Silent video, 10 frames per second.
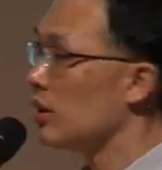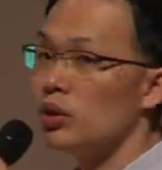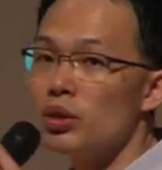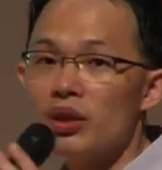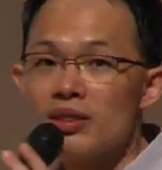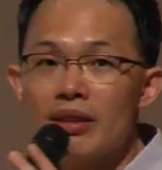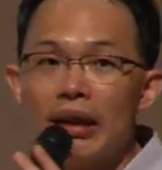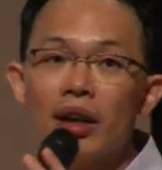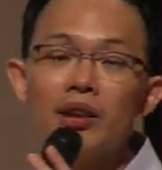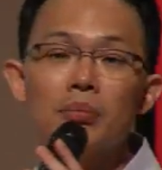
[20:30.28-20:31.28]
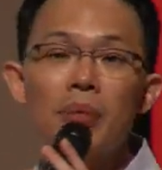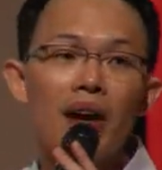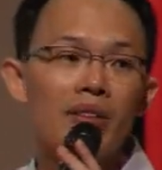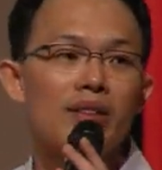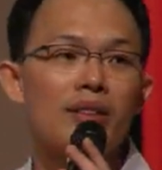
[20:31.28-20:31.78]
the road is there, the
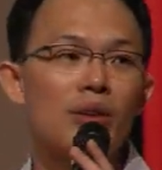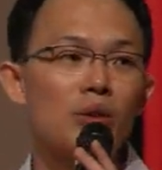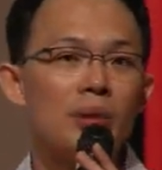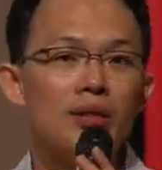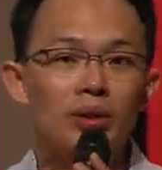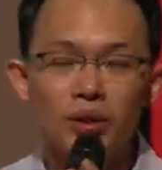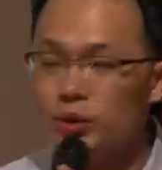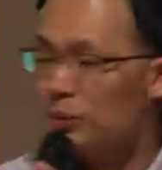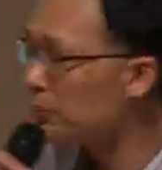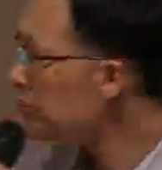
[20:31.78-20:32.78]
path is there open for you.